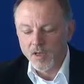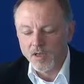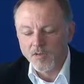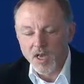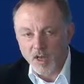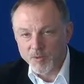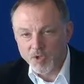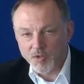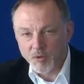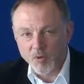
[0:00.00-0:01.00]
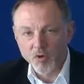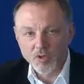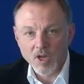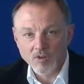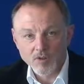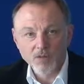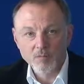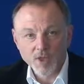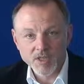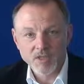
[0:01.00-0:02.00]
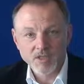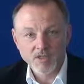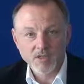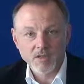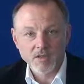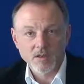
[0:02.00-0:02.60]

in the upstream or downstream business.